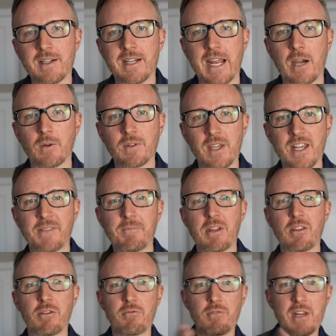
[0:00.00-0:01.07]
now takes me
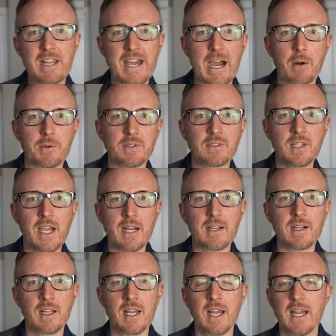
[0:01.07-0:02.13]
3 hours to
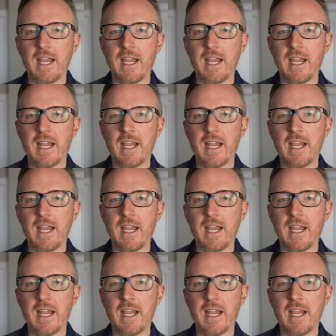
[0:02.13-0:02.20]
edit,